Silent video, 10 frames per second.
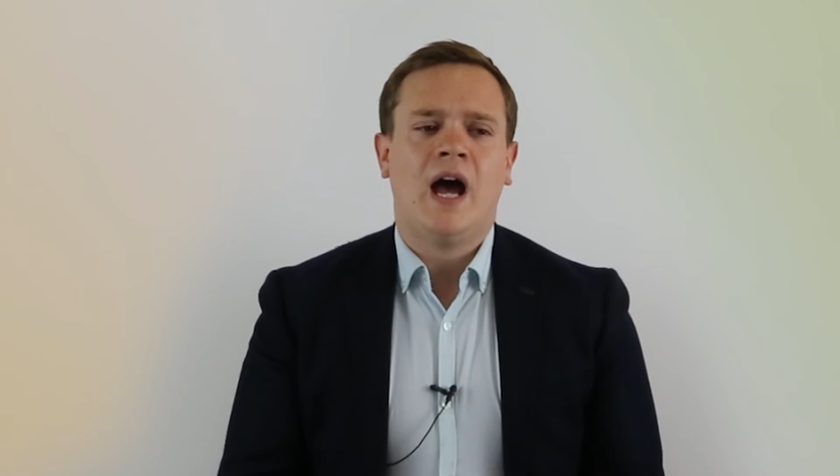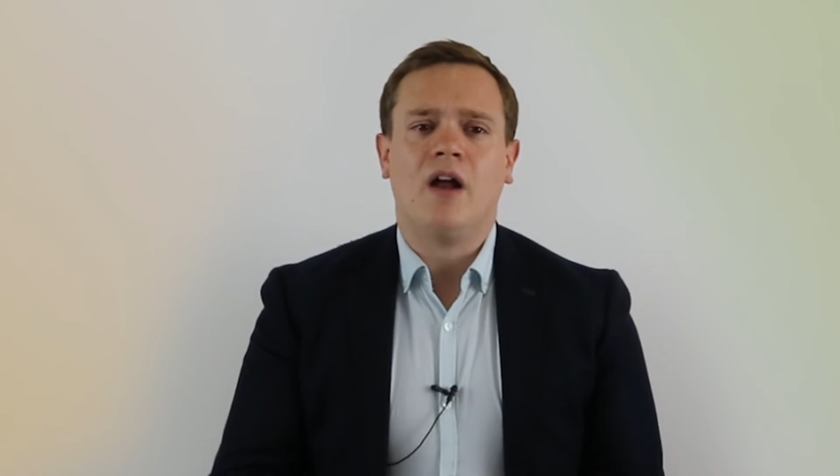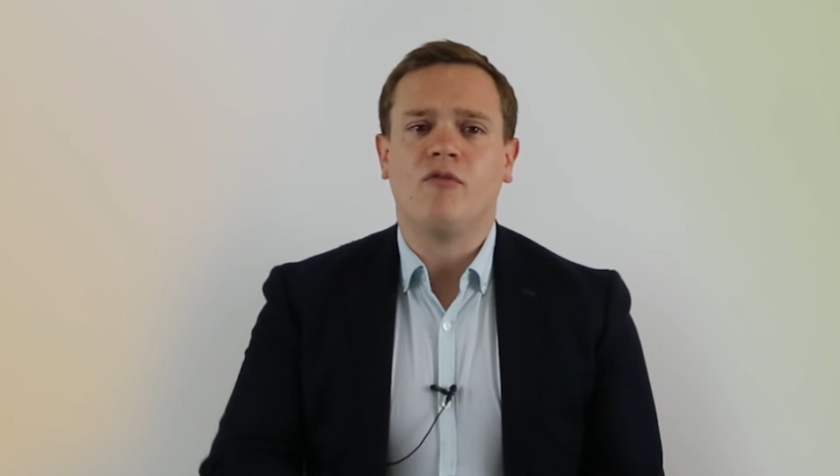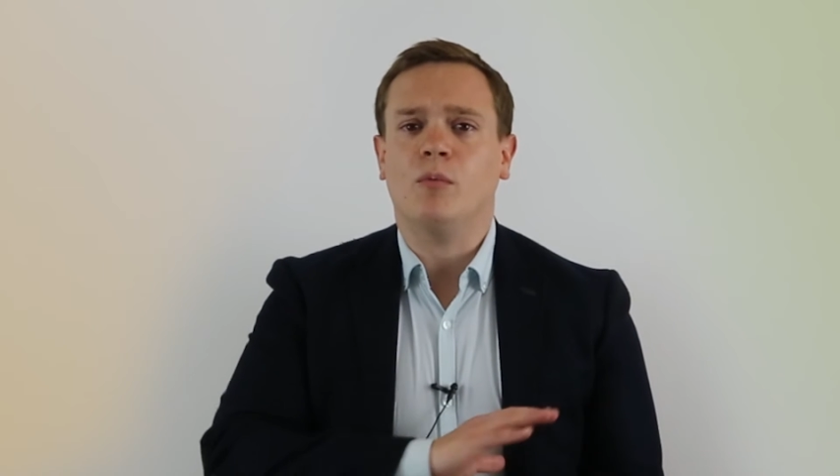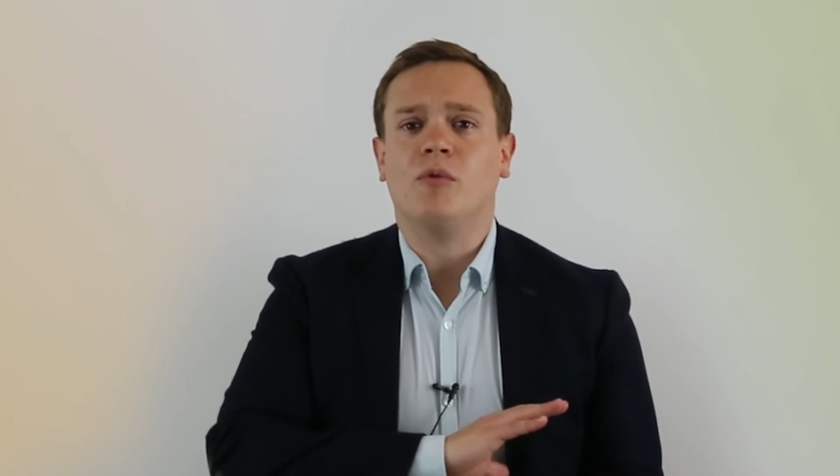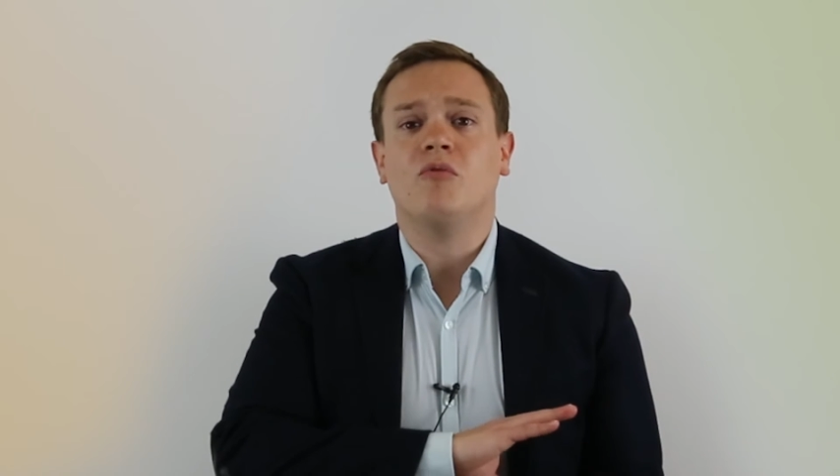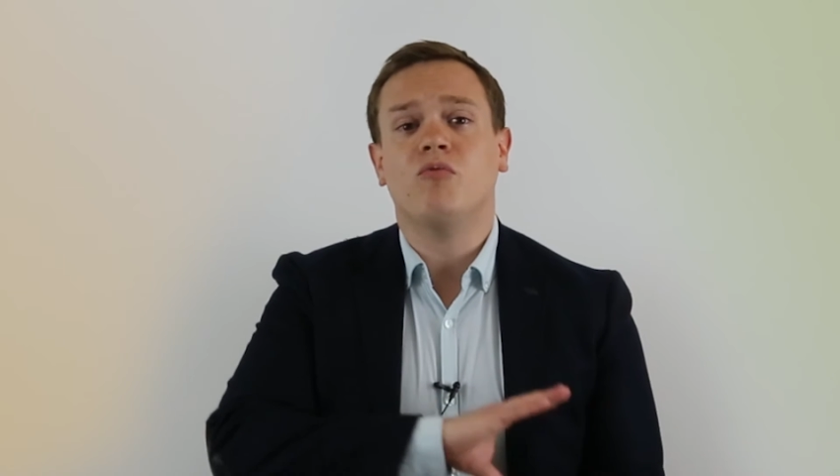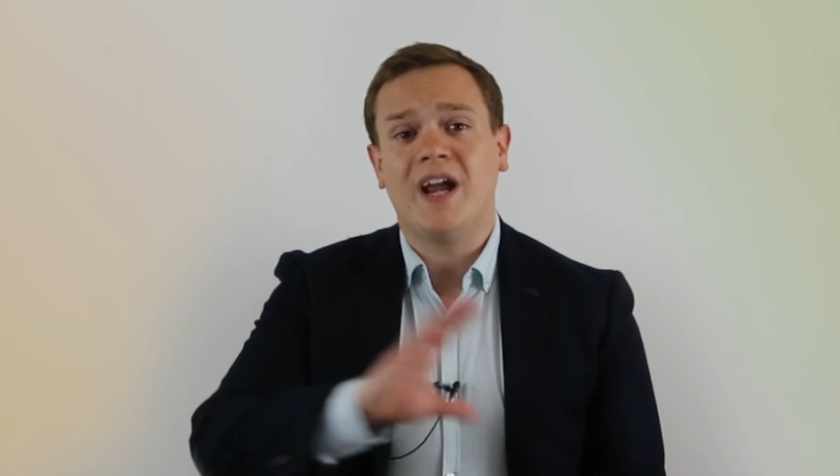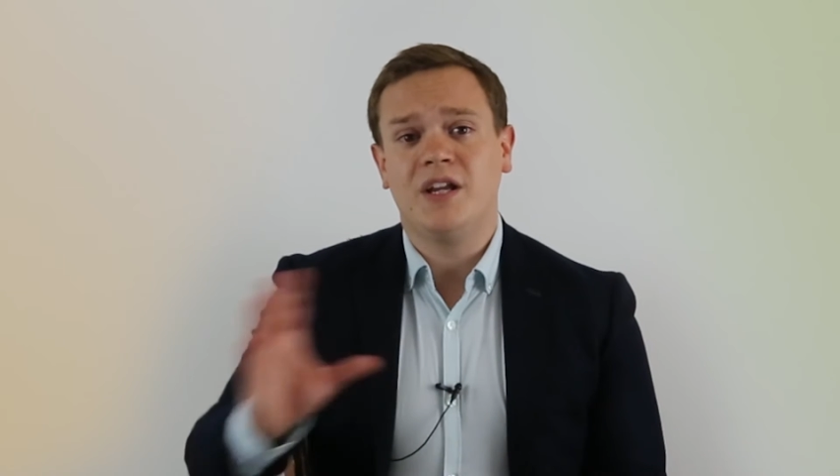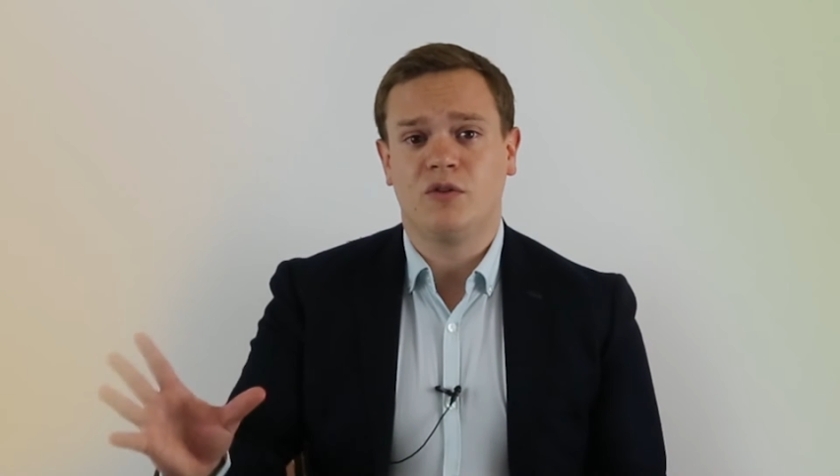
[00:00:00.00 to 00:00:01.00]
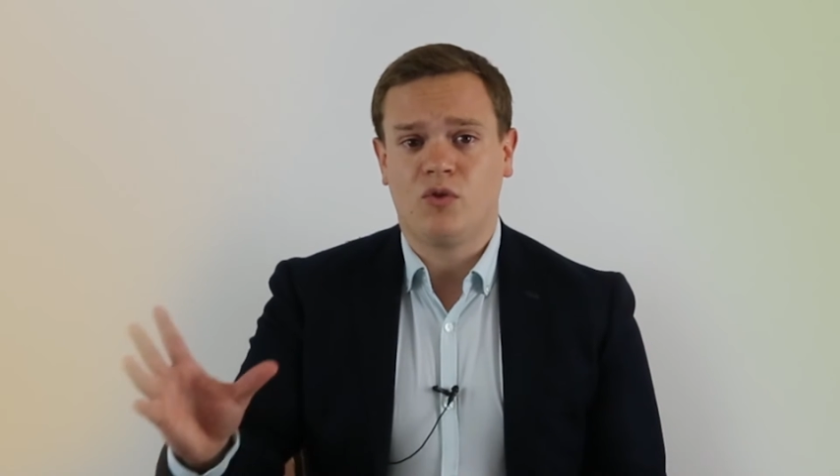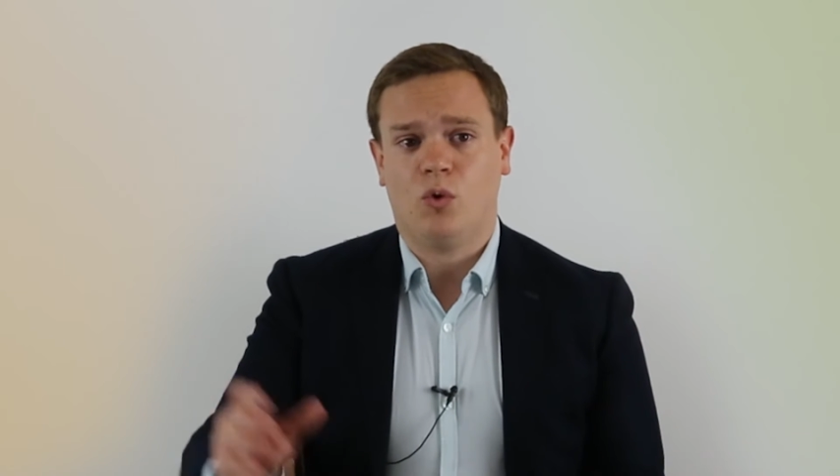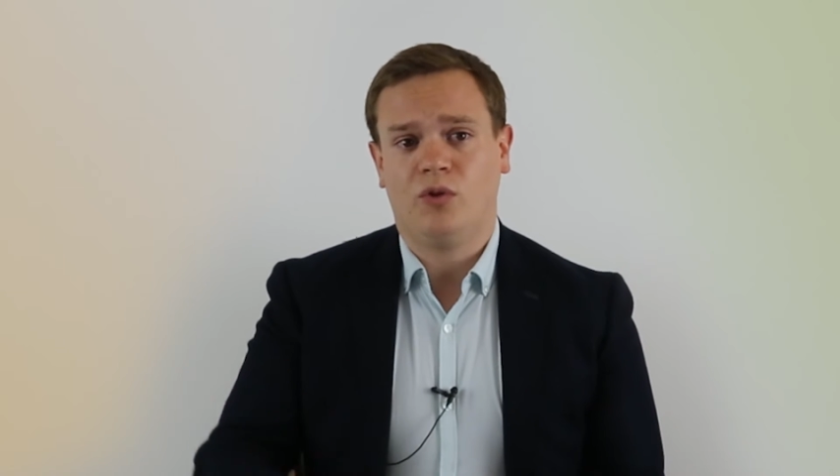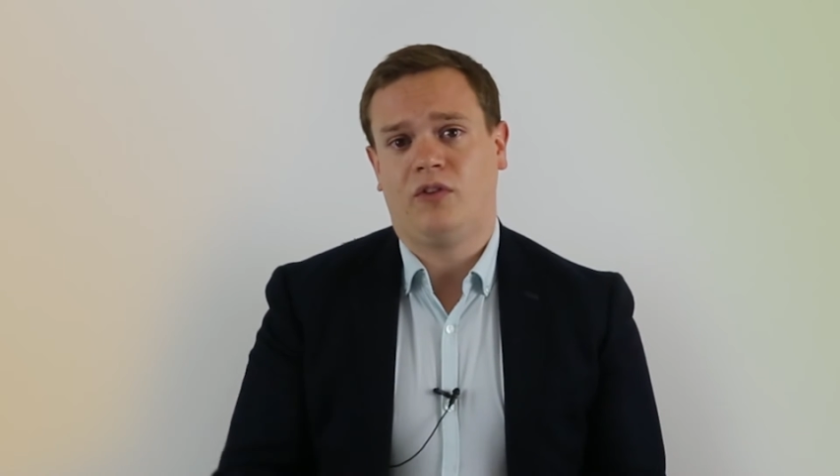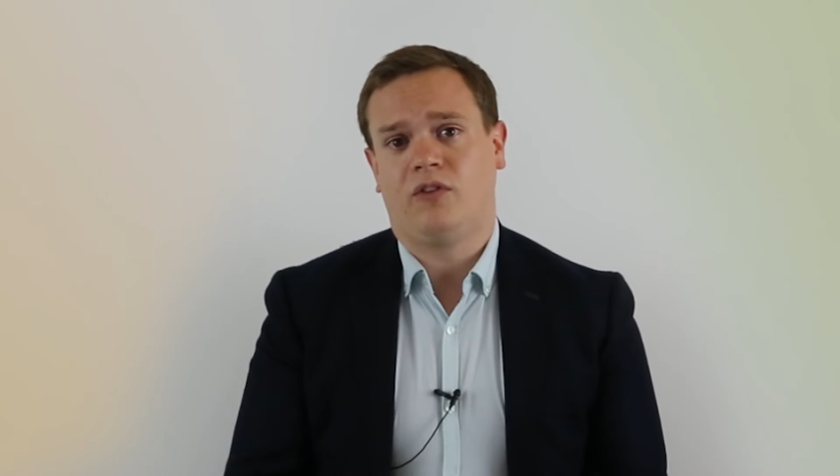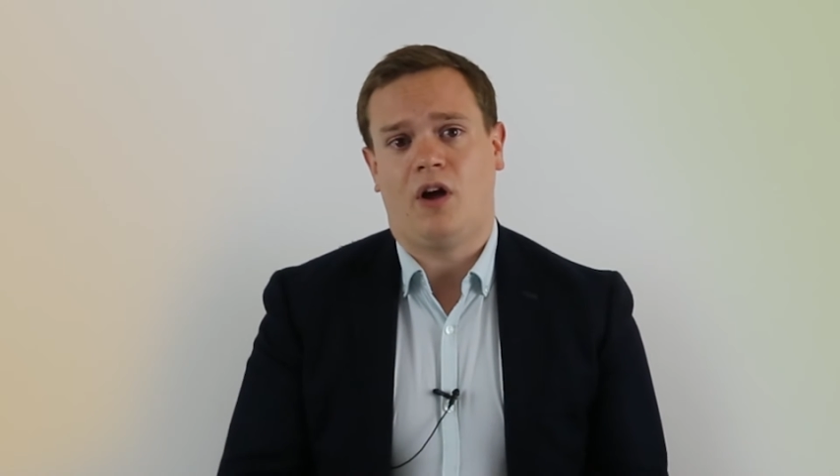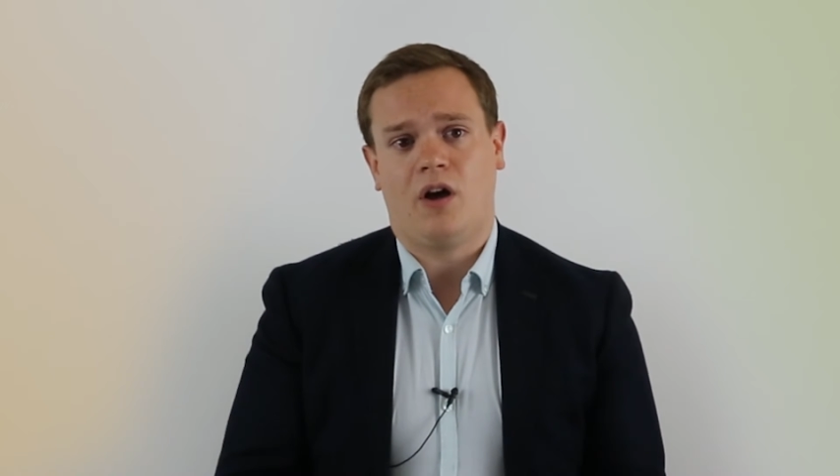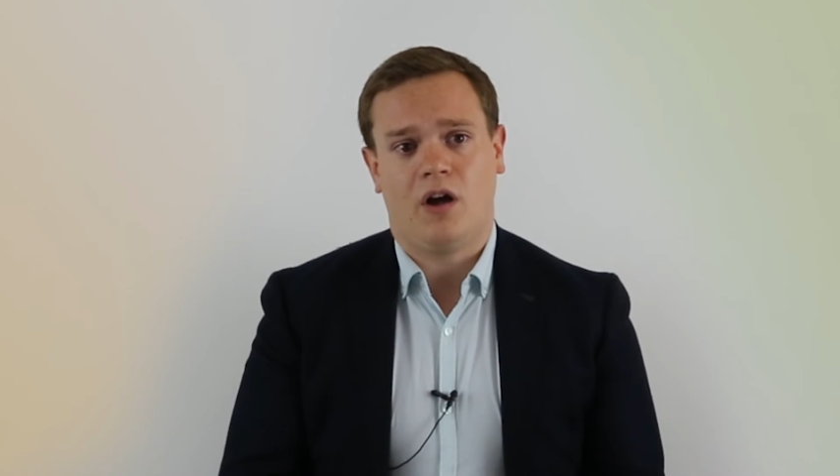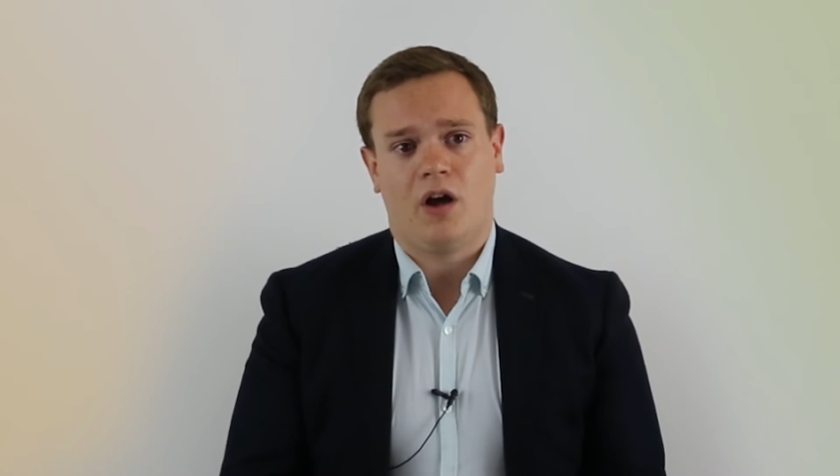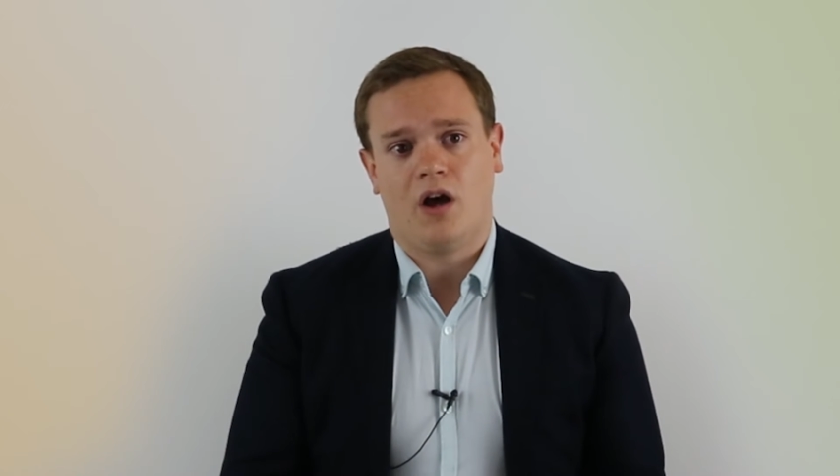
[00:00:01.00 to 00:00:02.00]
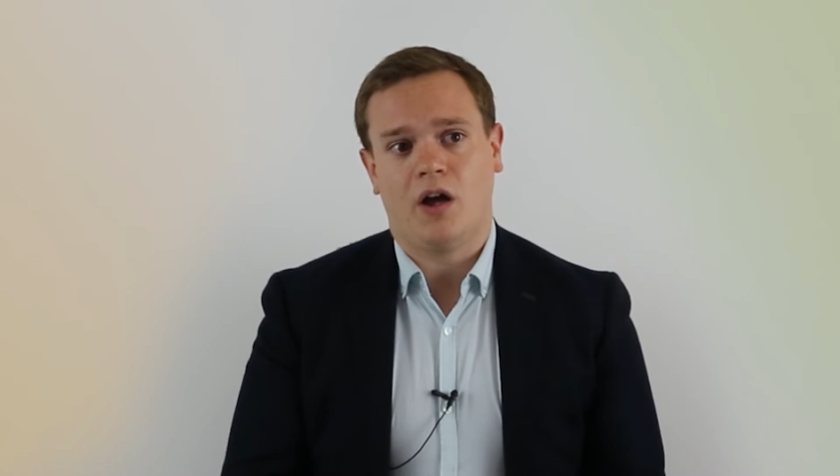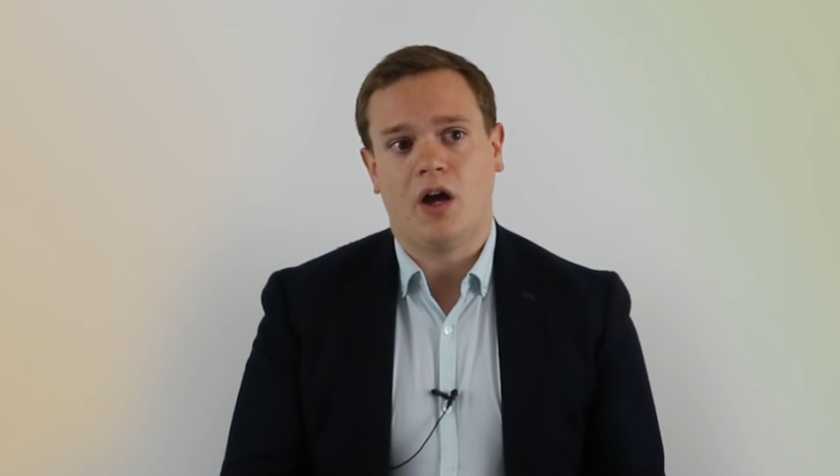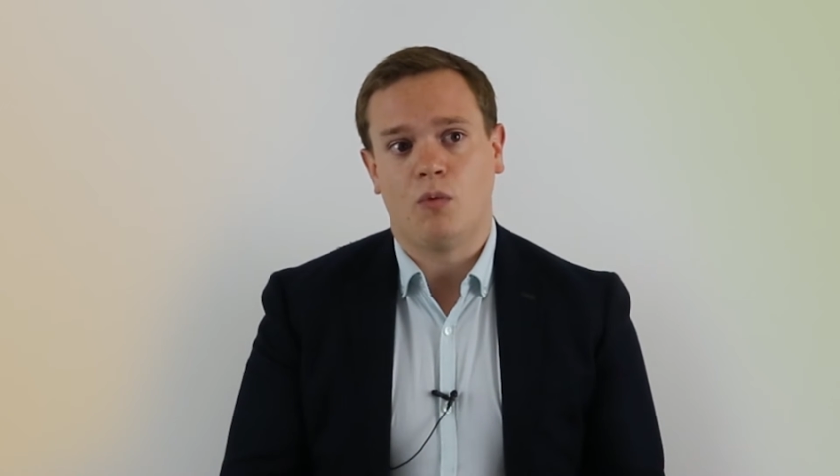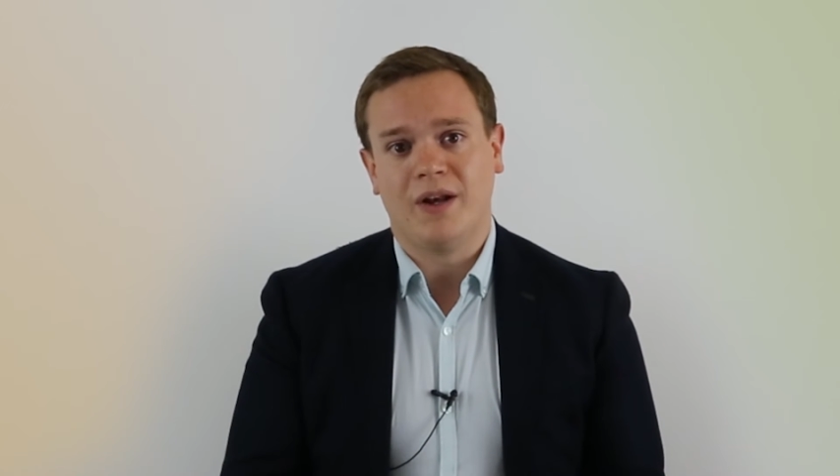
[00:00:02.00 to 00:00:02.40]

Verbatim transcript: And from the range of courses I, I,